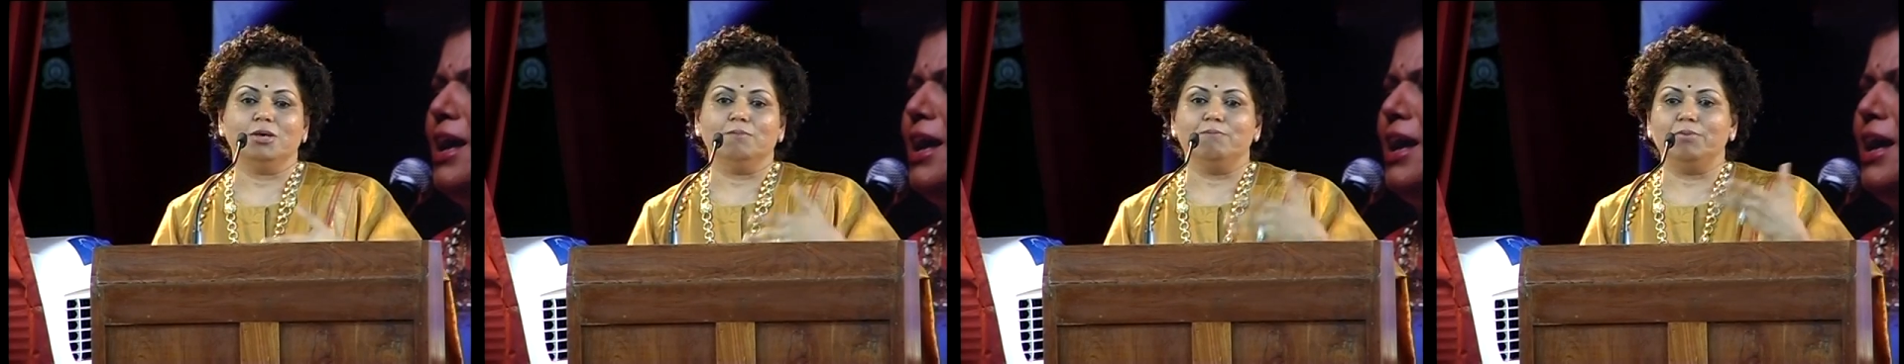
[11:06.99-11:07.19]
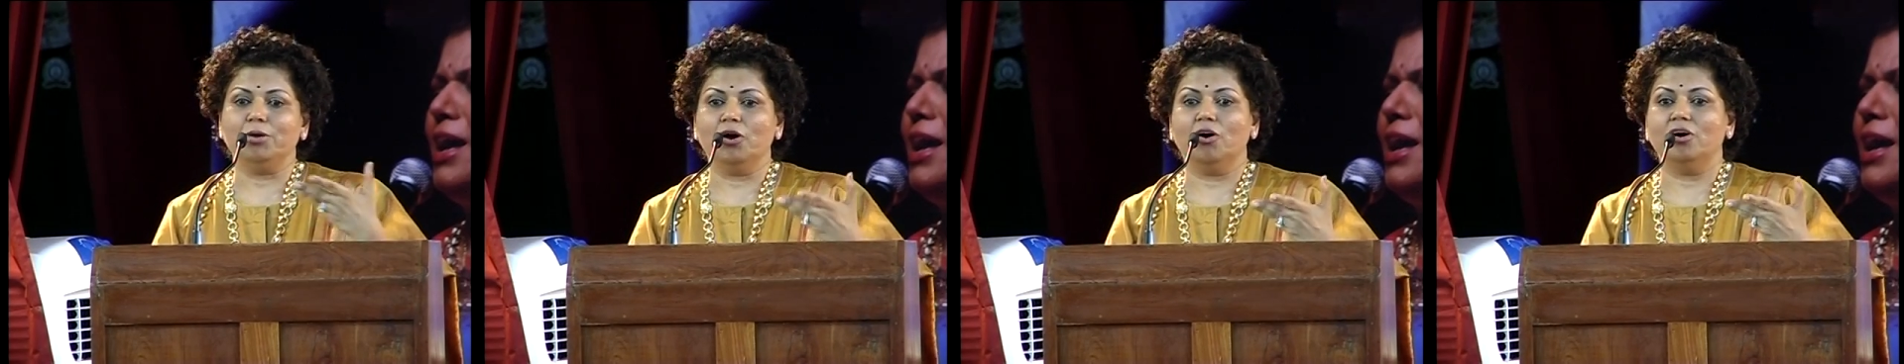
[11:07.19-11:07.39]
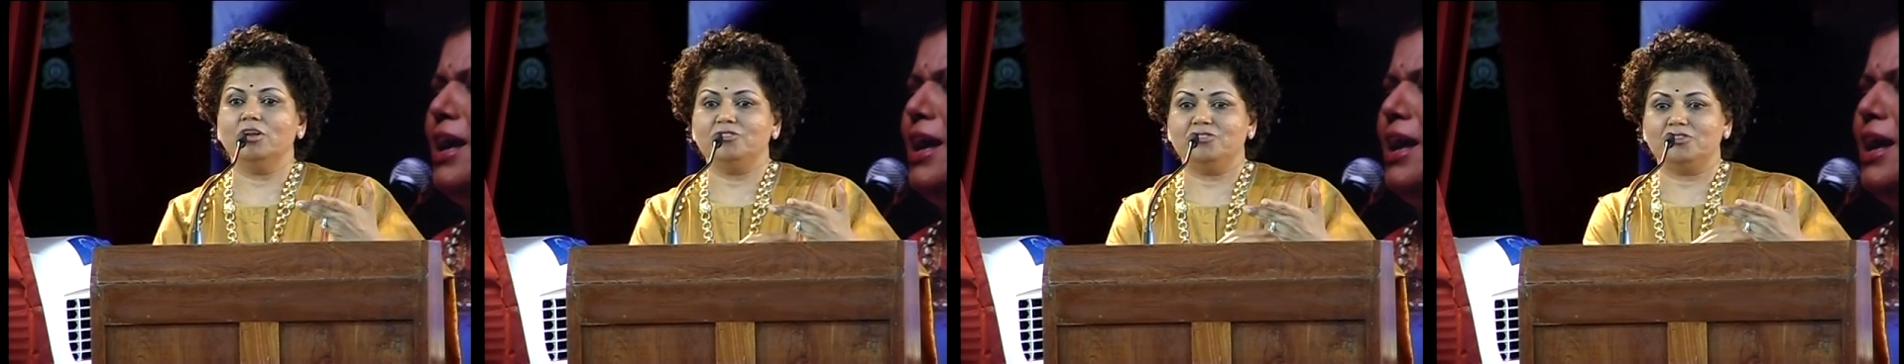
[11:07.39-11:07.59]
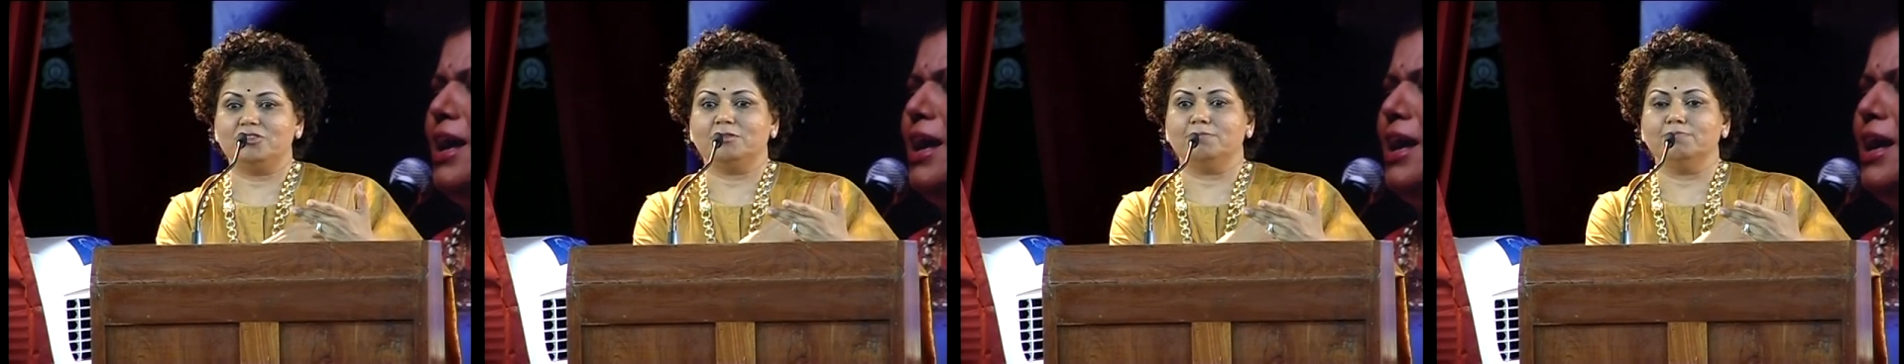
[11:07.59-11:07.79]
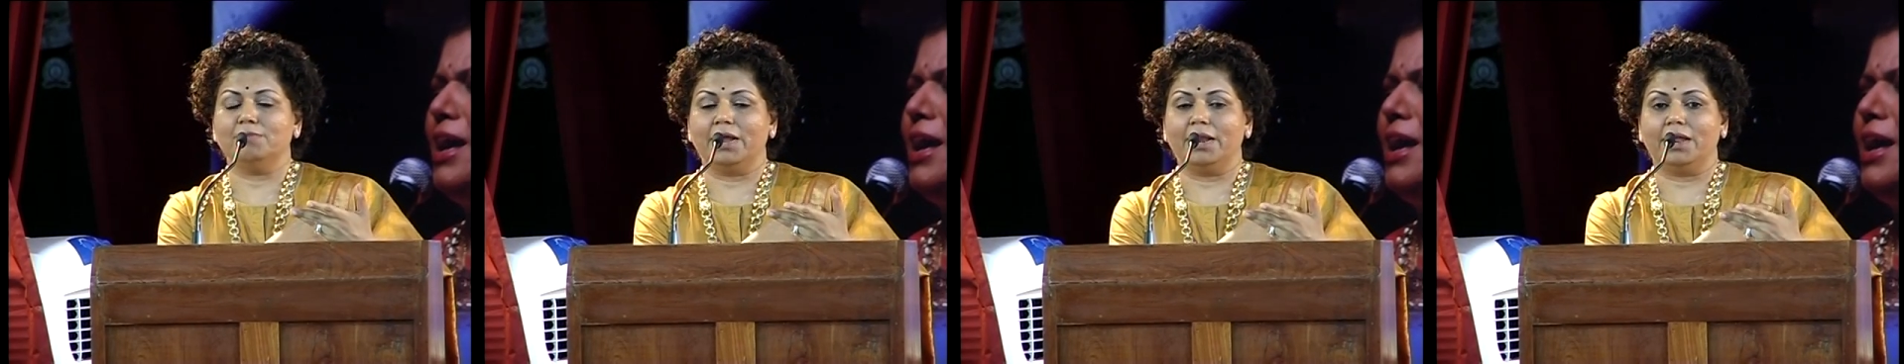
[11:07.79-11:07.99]
beyond
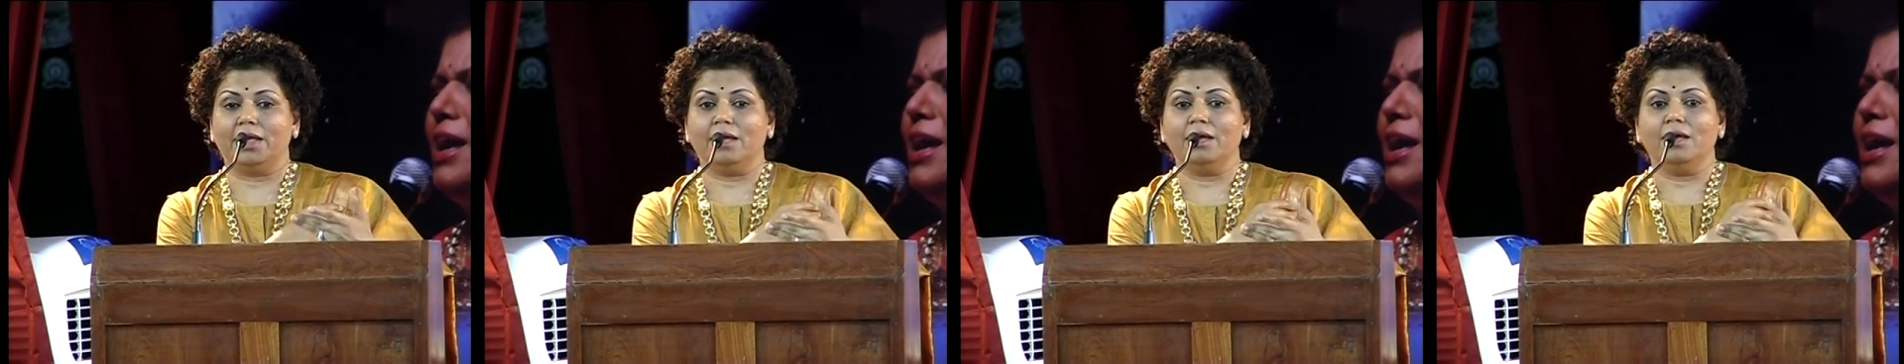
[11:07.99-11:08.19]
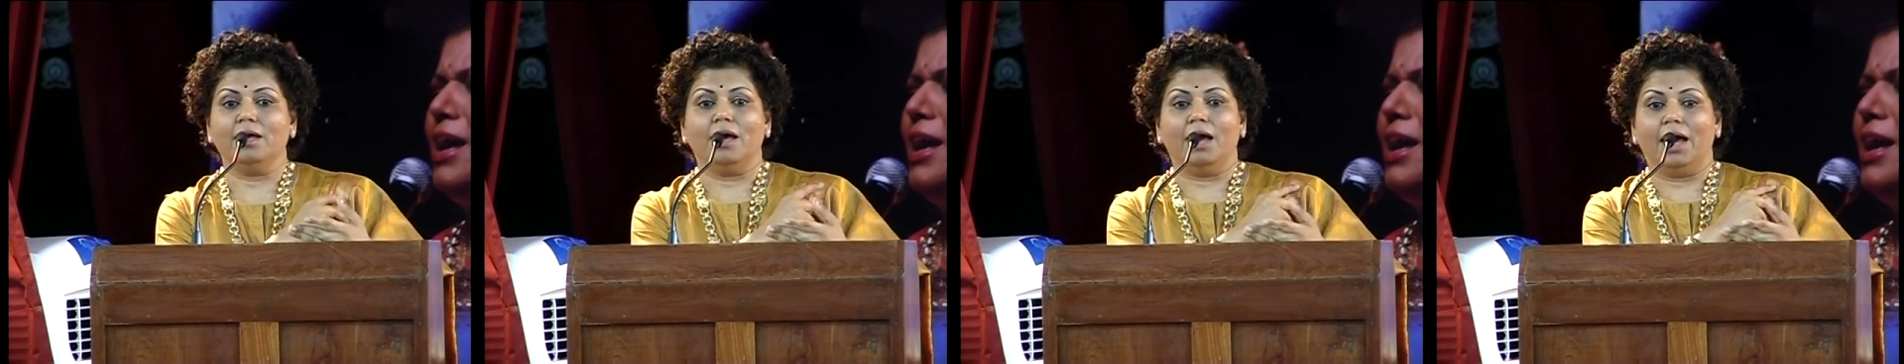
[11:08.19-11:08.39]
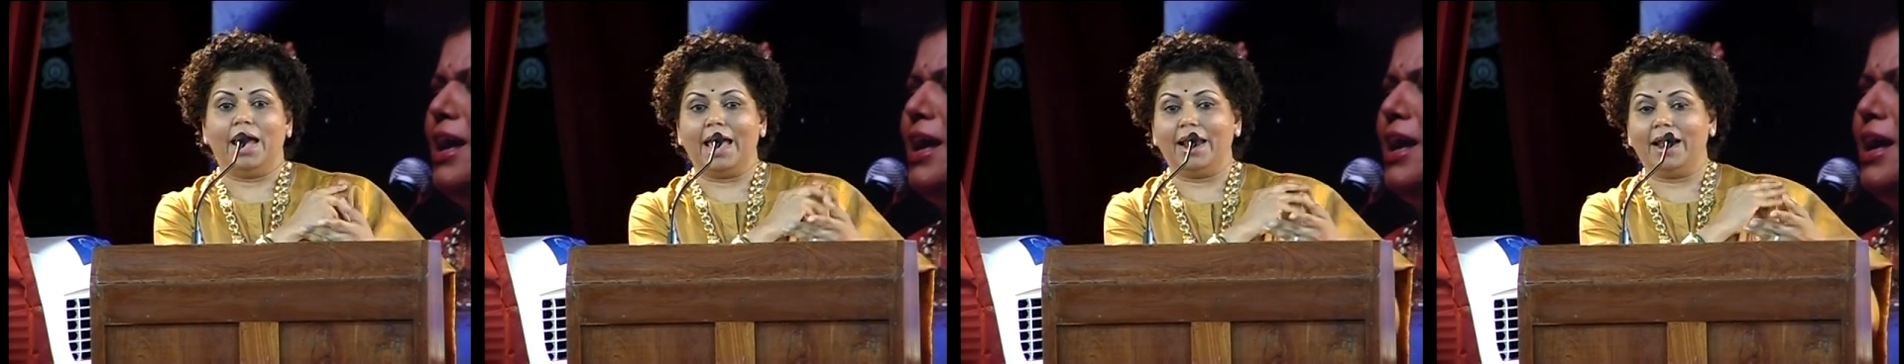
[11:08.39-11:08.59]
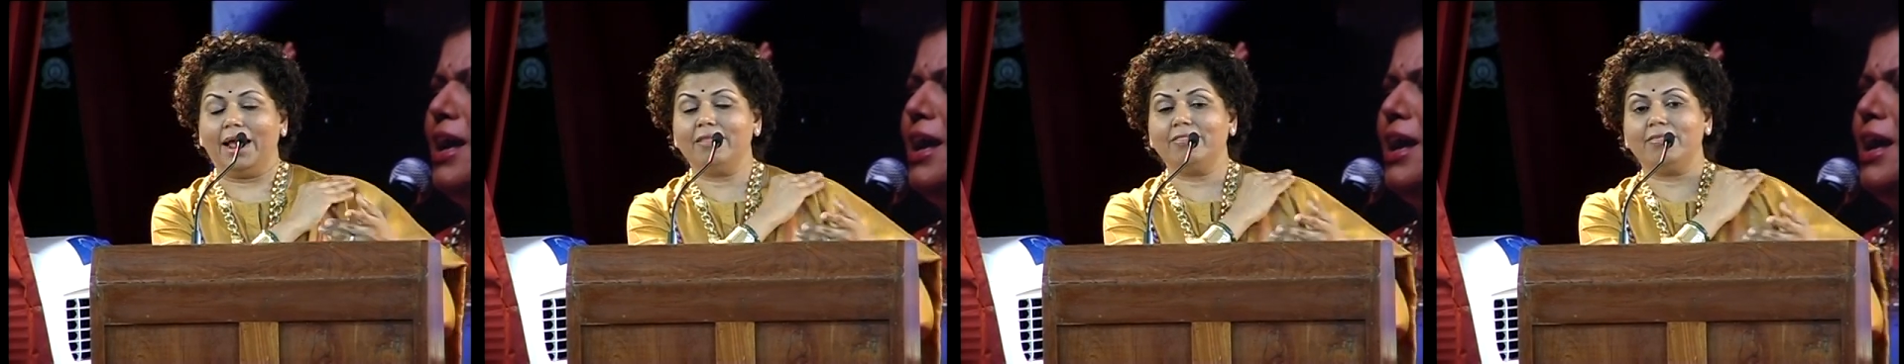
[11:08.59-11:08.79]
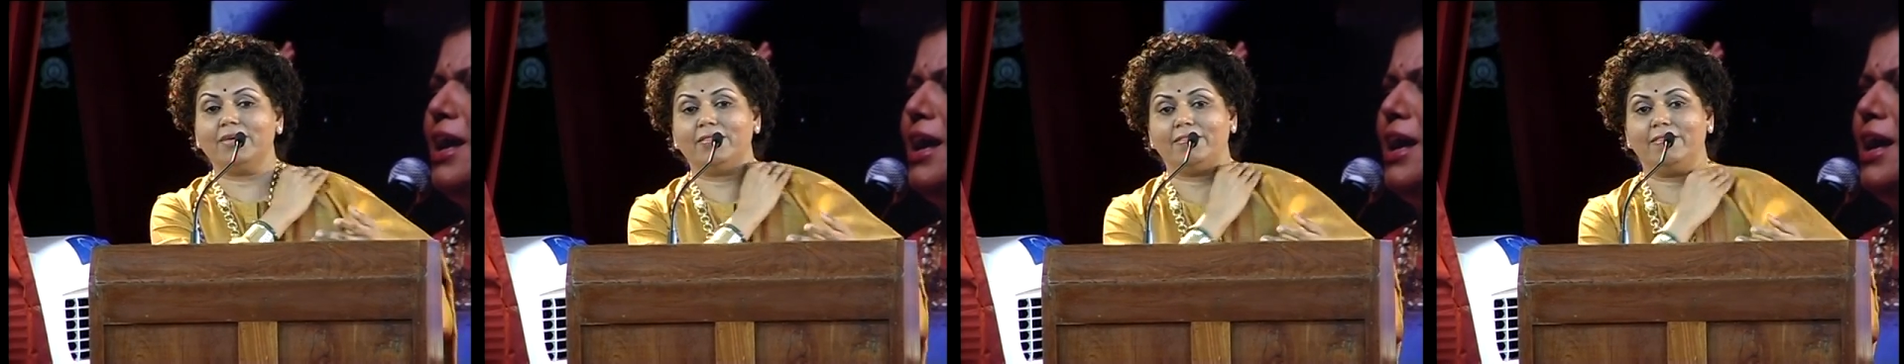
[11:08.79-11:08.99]
just money. And
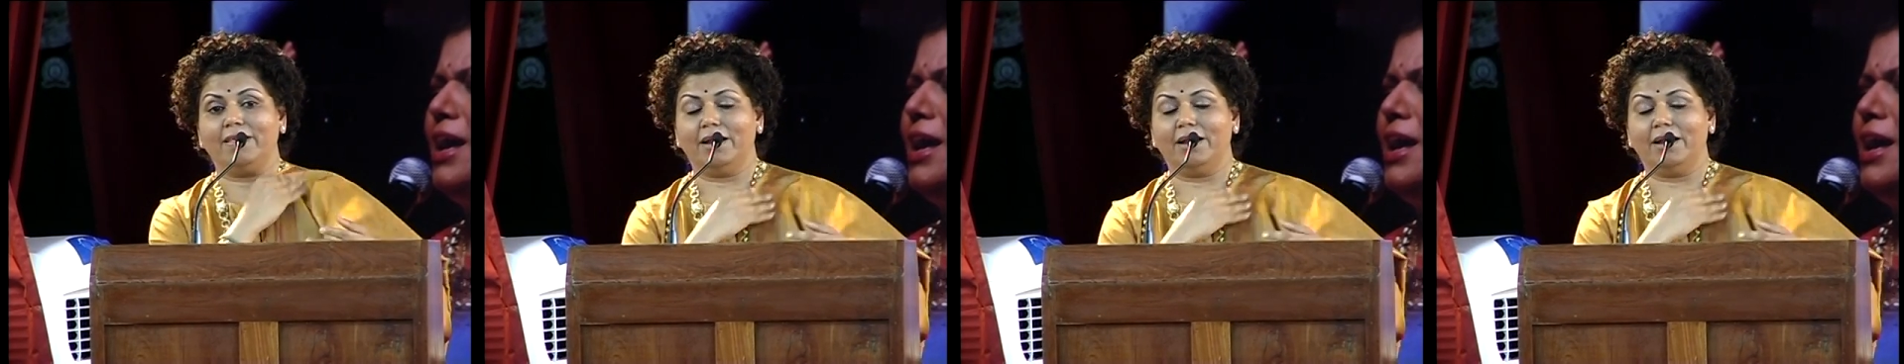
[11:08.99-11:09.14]
I think